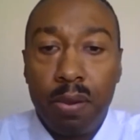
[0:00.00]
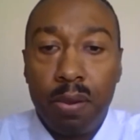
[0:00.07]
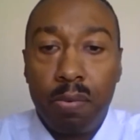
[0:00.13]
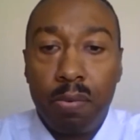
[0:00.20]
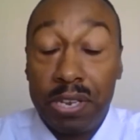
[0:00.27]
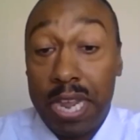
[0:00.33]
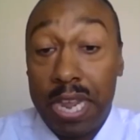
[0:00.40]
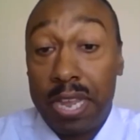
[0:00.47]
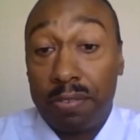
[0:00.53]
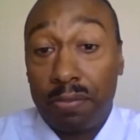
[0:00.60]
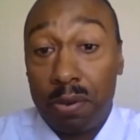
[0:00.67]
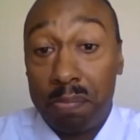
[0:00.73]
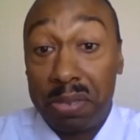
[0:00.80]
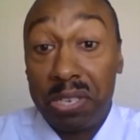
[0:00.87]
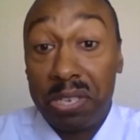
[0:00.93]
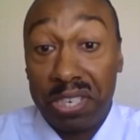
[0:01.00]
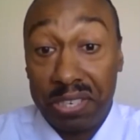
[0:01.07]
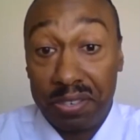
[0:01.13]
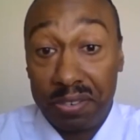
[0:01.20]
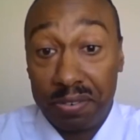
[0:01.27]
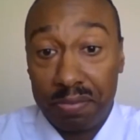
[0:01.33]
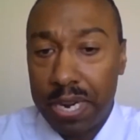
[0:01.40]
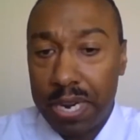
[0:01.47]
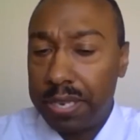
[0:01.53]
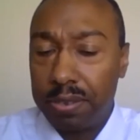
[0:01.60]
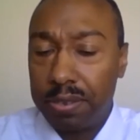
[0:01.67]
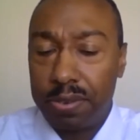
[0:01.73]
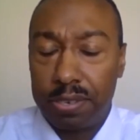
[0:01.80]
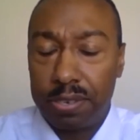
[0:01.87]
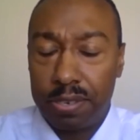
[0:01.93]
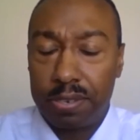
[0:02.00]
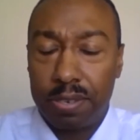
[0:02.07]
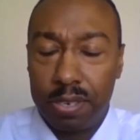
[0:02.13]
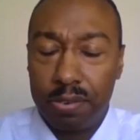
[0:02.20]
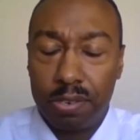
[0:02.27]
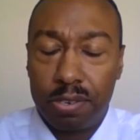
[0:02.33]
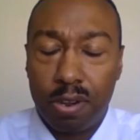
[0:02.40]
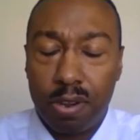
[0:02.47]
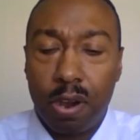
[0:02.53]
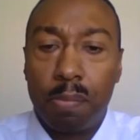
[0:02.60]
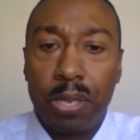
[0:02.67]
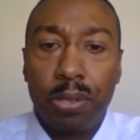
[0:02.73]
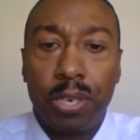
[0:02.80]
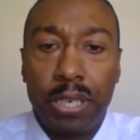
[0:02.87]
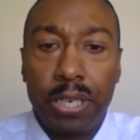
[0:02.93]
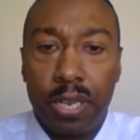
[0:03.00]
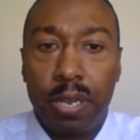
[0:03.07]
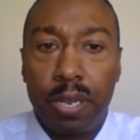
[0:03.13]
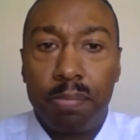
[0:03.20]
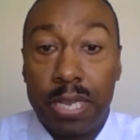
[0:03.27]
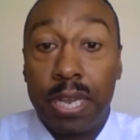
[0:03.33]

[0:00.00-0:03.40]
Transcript: where you can ask for a billing, right? So it's just you just start building up.